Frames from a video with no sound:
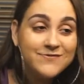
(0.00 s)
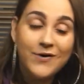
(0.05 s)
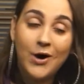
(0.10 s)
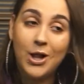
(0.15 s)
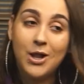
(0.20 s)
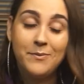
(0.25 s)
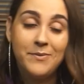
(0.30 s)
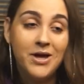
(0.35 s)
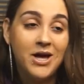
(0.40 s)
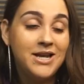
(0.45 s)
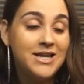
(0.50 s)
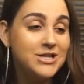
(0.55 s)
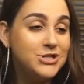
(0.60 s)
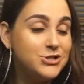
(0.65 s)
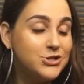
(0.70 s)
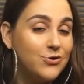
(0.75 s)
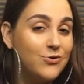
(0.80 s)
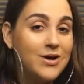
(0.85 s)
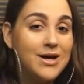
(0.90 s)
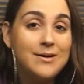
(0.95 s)
Follow me on
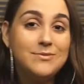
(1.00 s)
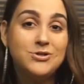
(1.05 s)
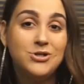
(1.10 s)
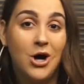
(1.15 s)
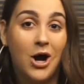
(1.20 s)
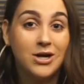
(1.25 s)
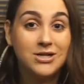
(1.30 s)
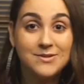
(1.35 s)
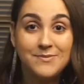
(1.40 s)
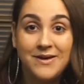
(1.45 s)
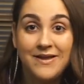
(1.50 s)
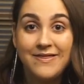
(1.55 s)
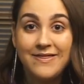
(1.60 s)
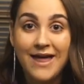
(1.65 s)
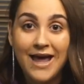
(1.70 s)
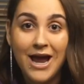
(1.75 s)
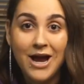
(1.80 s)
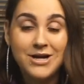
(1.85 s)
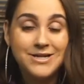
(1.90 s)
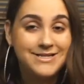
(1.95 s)
Instagram, talk to me
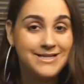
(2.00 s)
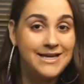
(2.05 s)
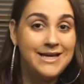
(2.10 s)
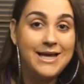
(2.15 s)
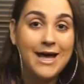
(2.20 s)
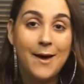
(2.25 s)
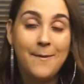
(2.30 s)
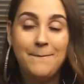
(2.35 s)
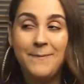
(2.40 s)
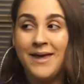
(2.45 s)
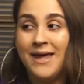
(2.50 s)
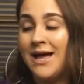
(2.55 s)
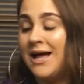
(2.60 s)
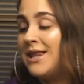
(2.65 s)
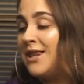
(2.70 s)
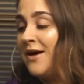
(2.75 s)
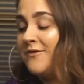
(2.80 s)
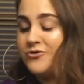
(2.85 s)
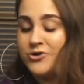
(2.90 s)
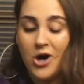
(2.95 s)
there, DM me. I
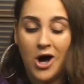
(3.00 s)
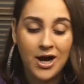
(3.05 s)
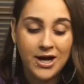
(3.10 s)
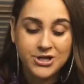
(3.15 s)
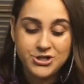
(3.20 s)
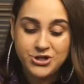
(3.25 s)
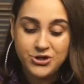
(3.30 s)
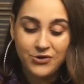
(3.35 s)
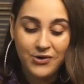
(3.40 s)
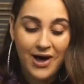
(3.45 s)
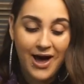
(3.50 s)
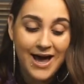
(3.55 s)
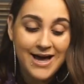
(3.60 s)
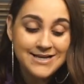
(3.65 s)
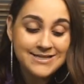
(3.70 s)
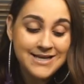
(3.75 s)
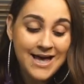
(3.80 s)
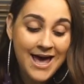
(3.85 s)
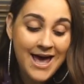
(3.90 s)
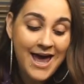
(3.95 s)
love talking to you
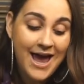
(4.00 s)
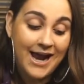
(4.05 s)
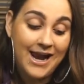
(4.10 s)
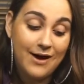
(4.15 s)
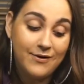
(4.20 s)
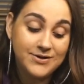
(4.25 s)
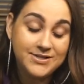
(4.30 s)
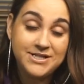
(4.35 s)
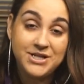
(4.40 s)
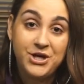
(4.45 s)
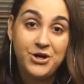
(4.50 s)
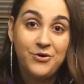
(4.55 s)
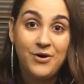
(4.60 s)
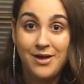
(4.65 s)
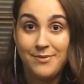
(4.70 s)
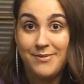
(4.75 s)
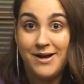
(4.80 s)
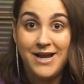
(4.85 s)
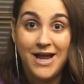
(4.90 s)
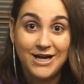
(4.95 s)
guys and I will see you
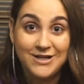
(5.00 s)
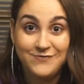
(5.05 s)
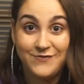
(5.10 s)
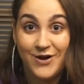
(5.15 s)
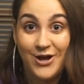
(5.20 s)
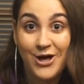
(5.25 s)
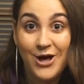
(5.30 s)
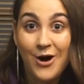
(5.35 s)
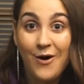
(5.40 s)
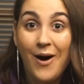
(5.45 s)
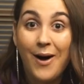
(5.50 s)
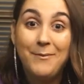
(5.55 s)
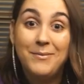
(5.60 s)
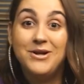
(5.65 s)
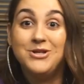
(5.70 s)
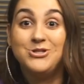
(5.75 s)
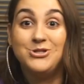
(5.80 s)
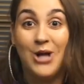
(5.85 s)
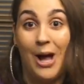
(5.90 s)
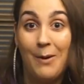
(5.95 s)
in my next video. I'm
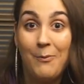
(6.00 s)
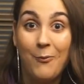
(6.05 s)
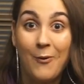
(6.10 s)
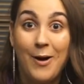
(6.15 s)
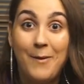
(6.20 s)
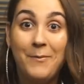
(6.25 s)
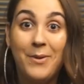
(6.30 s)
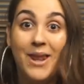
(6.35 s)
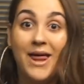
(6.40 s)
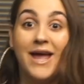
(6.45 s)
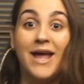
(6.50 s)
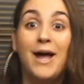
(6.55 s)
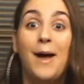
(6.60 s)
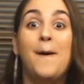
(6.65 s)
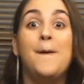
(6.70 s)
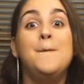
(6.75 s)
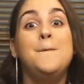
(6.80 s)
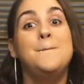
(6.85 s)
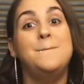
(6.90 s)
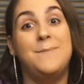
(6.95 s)
gonna stop rambling.
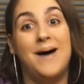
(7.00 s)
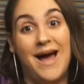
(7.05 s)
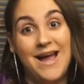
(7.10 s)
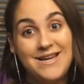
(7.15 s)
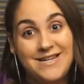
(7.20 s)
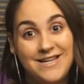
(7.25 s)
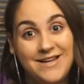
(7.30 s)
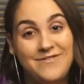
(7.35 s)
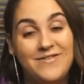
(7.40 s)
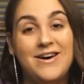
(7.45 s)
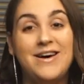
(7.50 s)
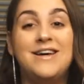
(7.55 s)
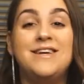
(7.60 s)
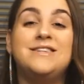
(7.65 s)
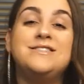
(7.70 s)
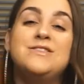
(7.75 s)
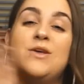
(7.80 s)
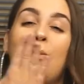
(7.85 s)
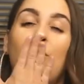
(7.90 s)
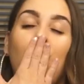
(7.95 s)
Bye
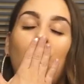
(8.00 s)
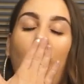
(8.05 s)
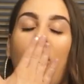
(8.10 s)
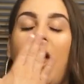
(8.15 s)
Divas.